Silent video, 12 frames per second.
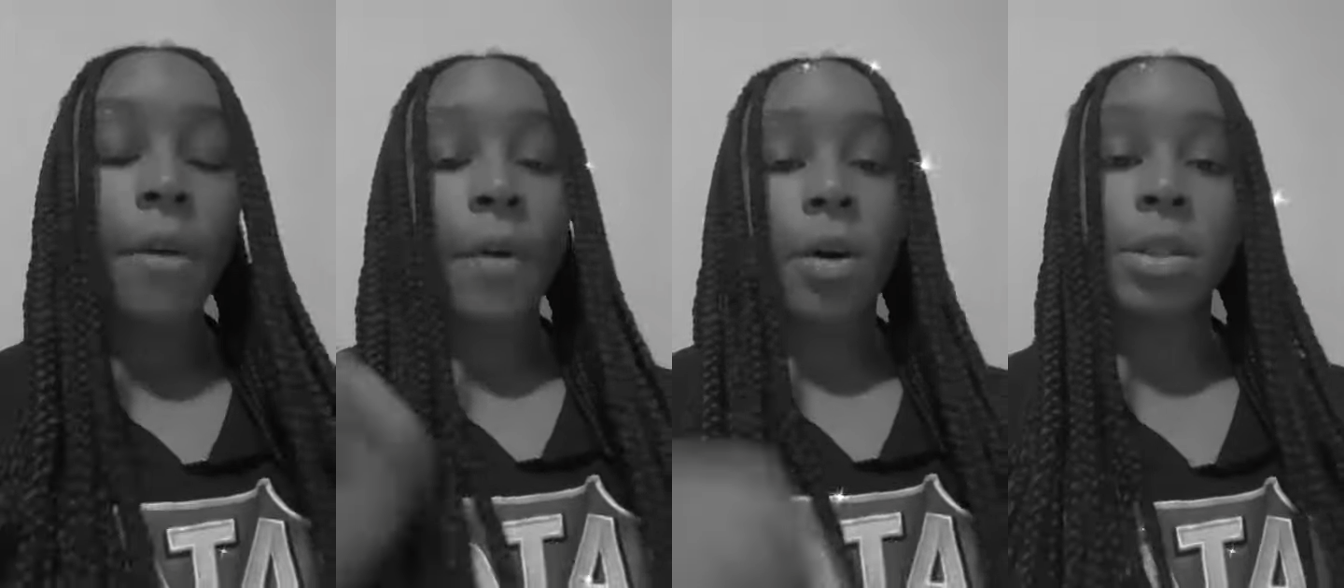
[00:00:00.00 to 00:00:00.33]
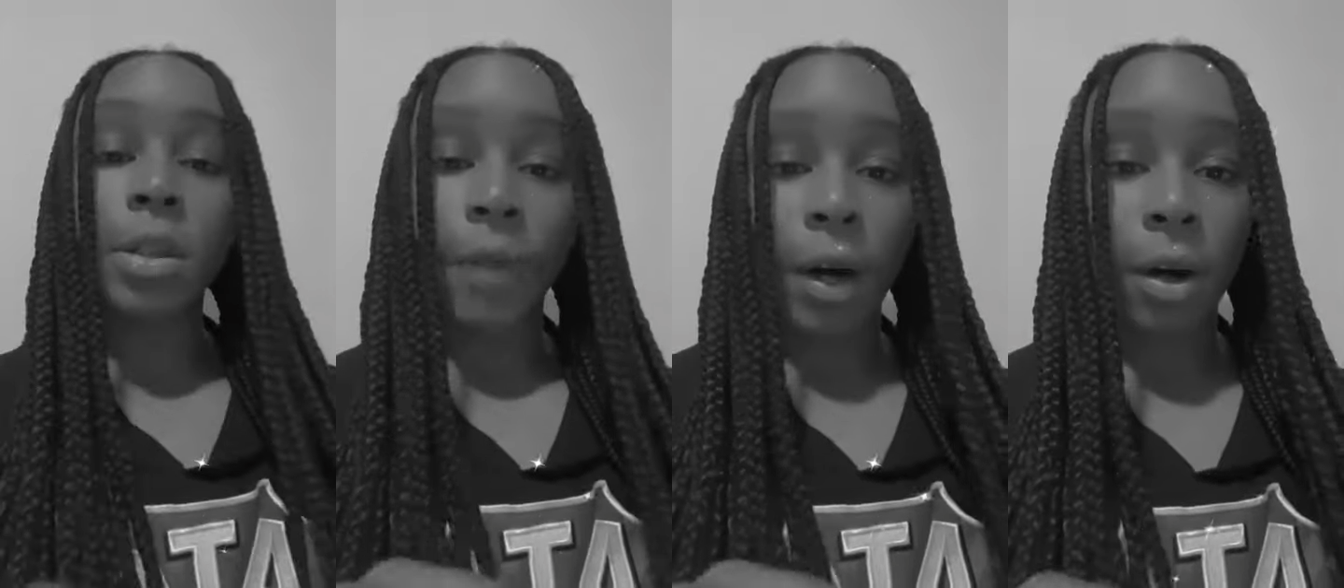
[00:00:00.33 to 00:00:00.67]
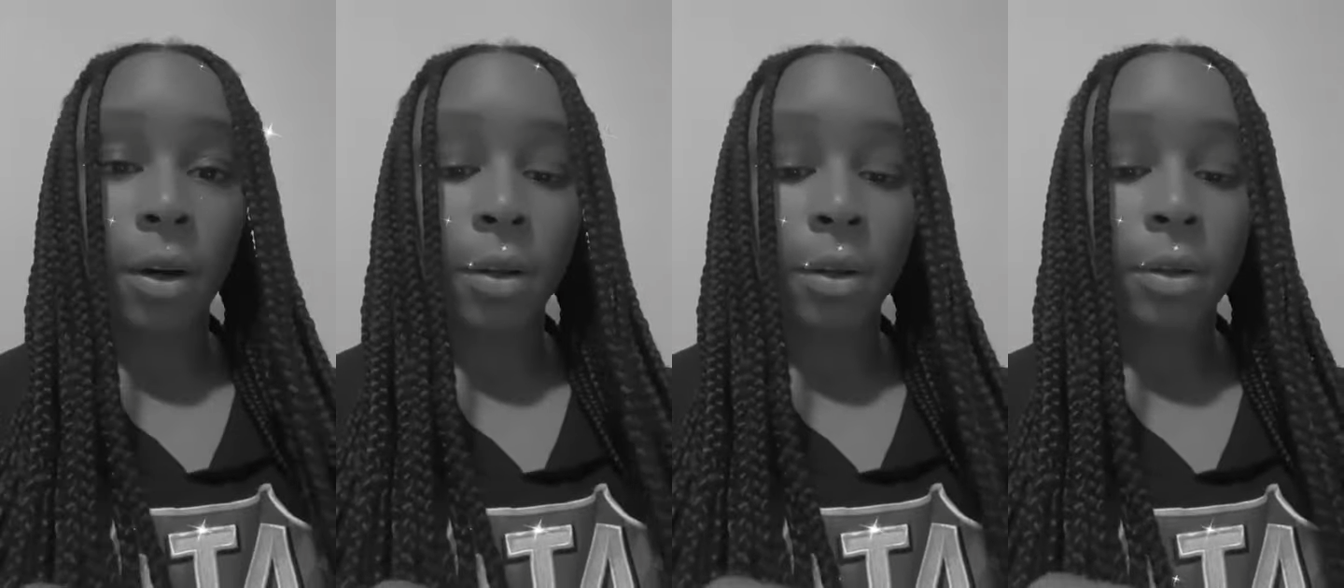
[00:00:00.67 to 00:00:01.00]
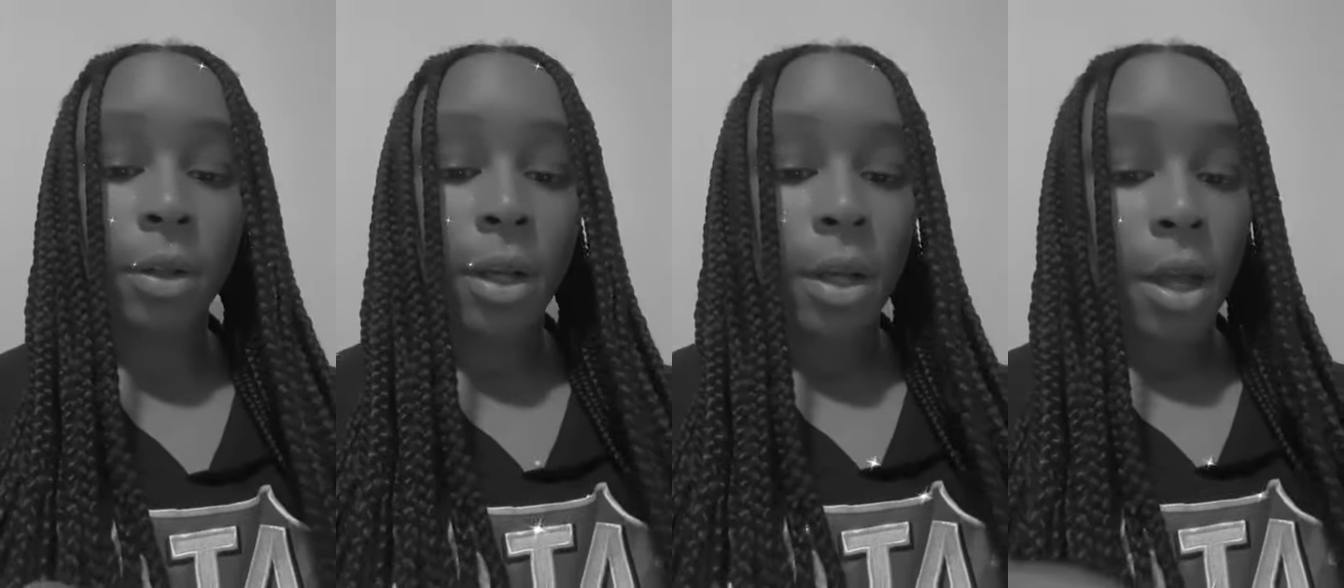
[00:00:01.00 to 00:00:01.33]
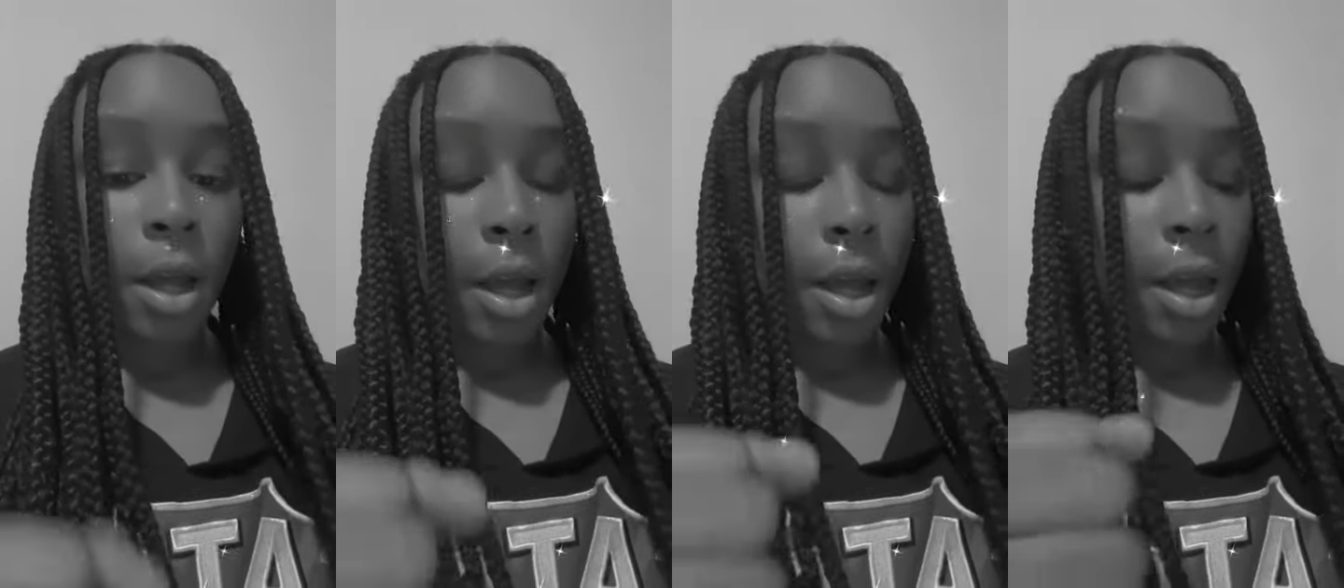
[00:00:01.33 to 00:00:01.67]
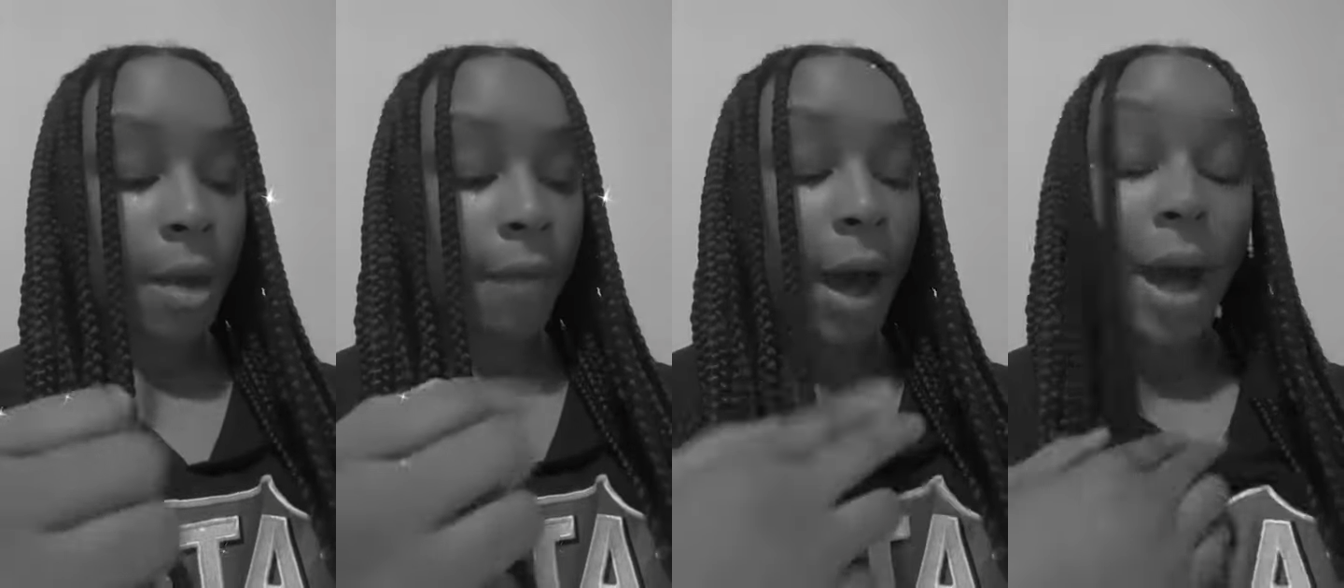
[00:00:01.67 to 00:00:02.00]
First of all,
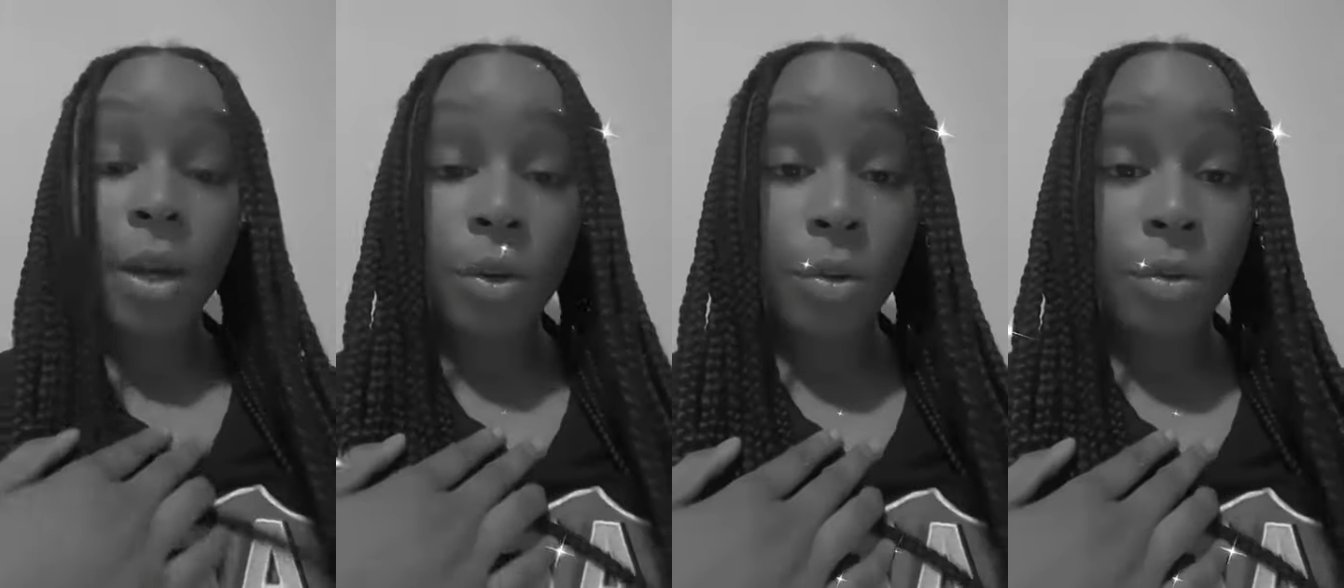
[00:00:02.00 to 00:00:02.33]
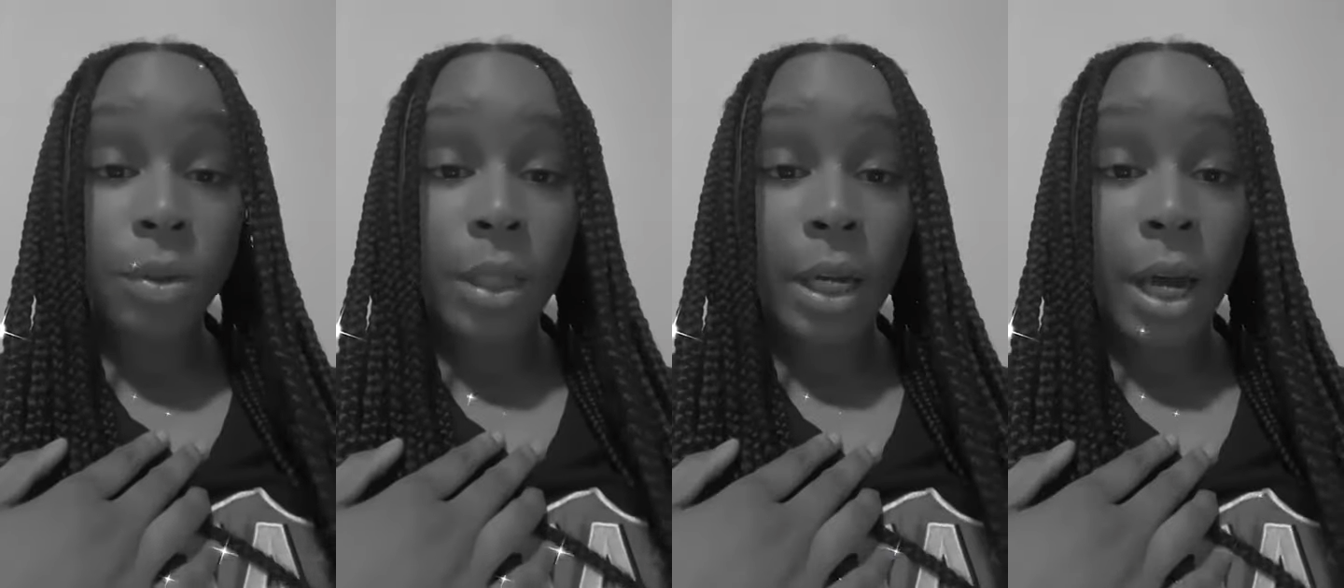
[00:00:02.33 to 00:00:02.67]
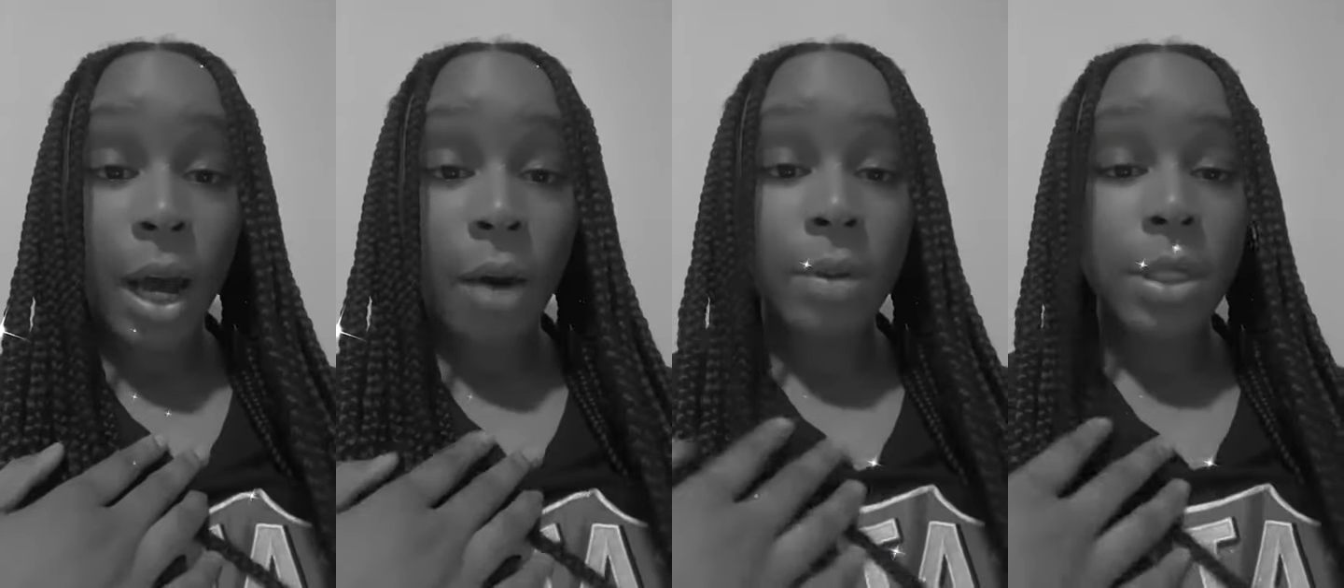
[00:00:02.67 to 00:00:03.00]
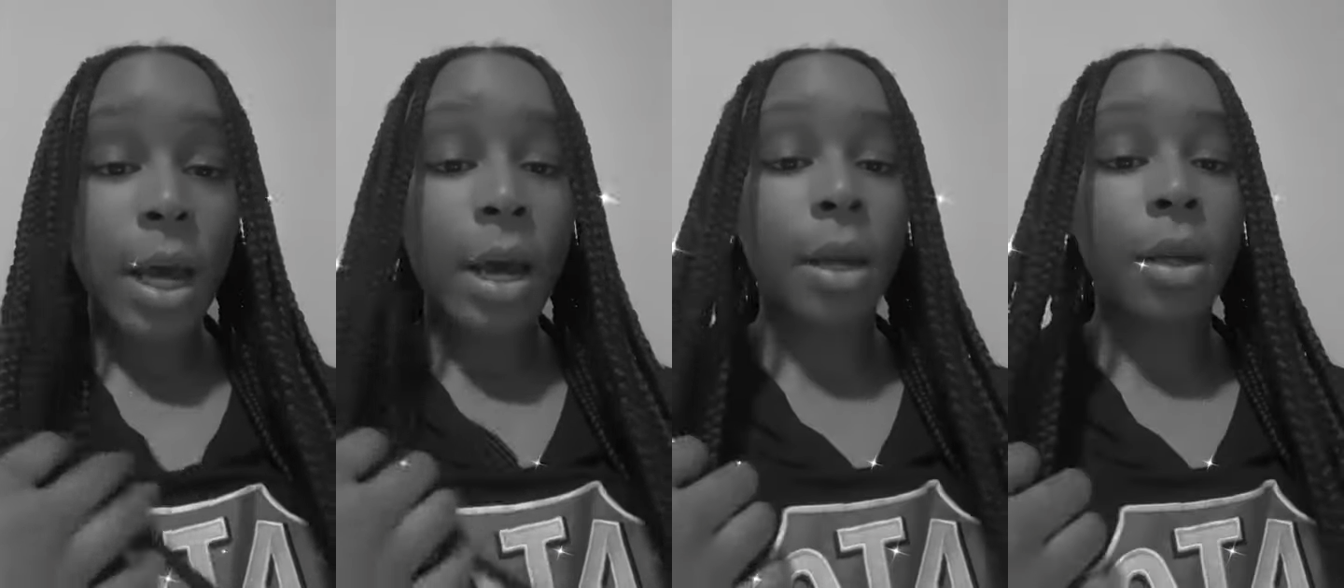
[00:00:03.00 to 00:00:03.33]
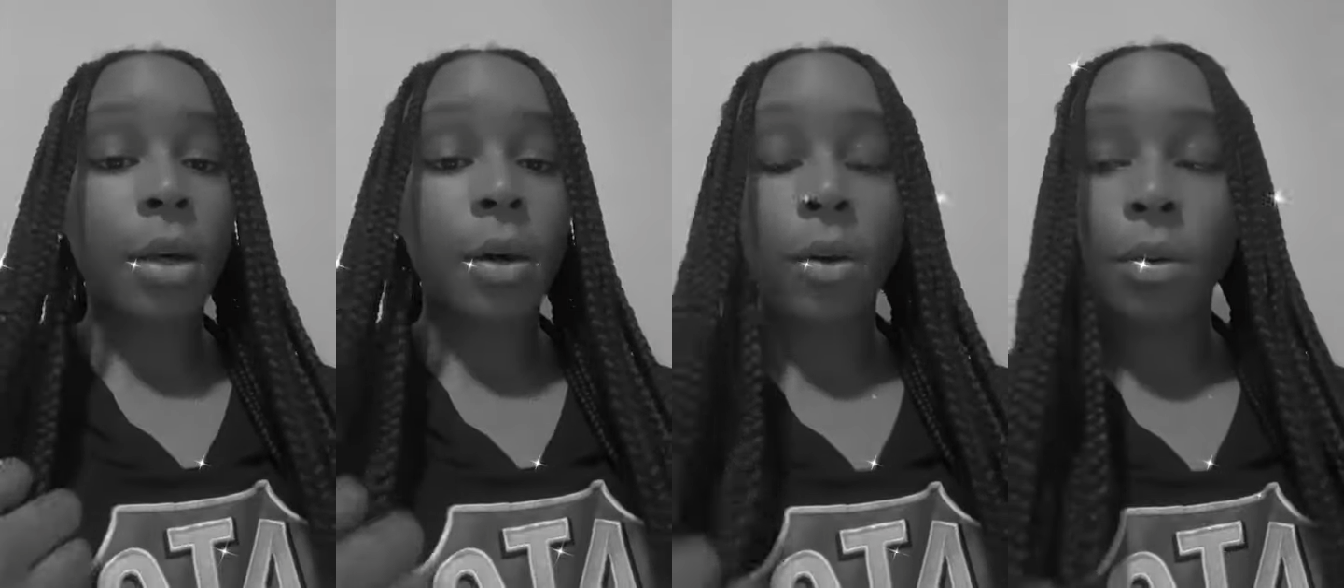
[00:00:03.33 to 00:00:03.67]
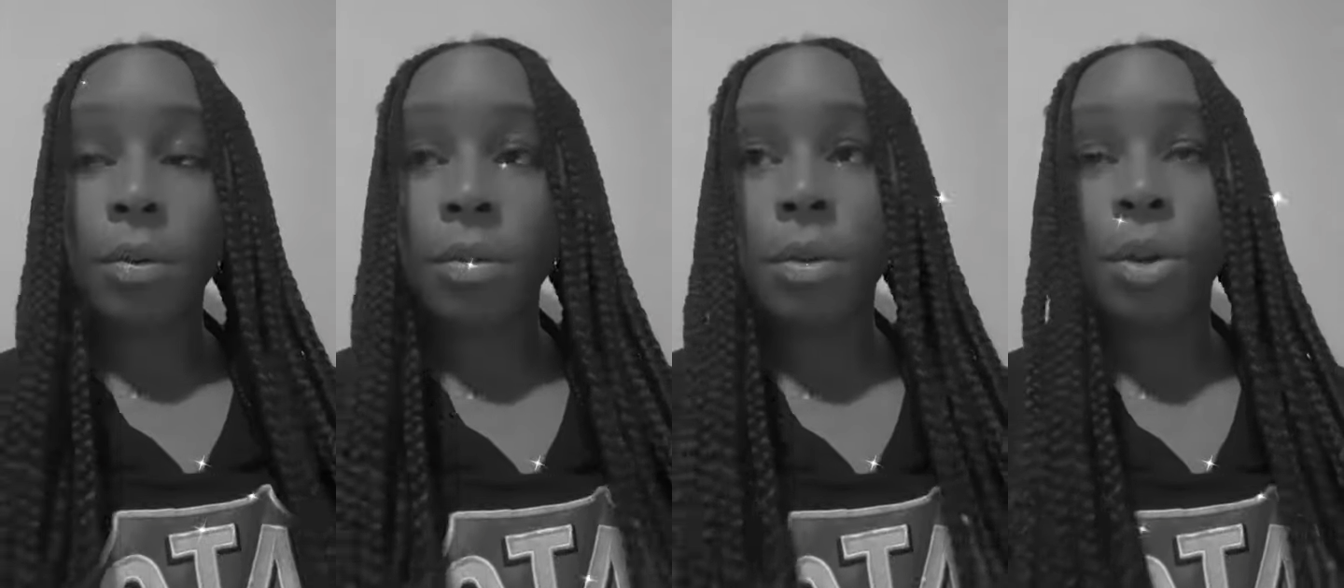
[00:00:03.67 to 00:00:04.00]
if I knew that God was like,
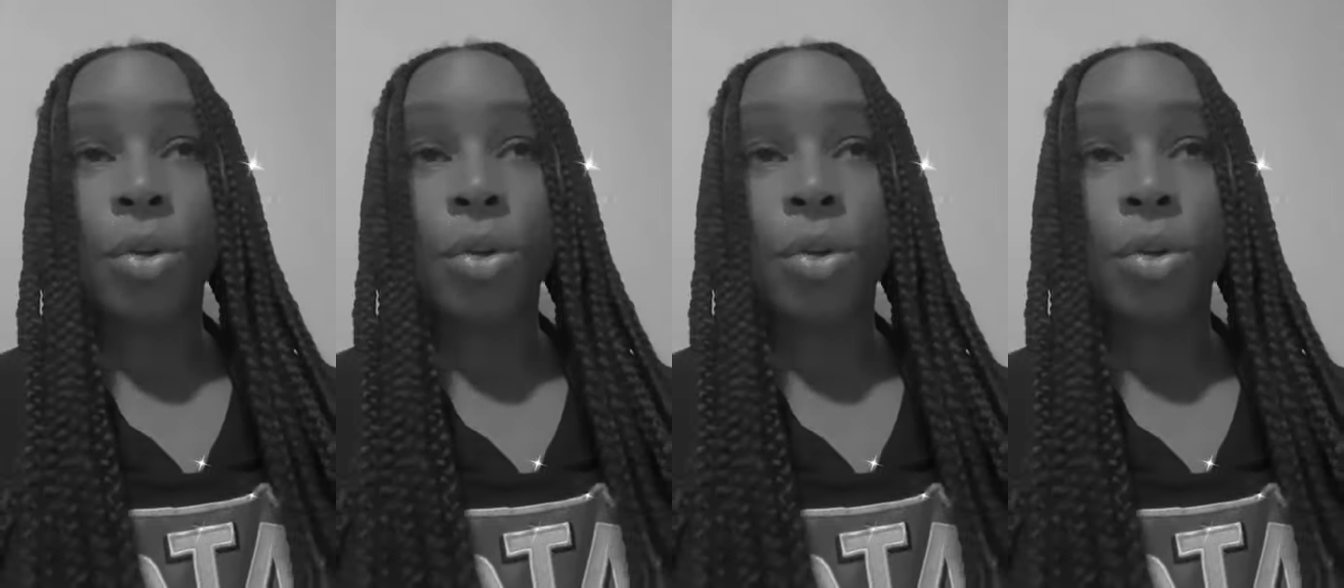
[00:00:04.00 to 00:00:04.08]
yo,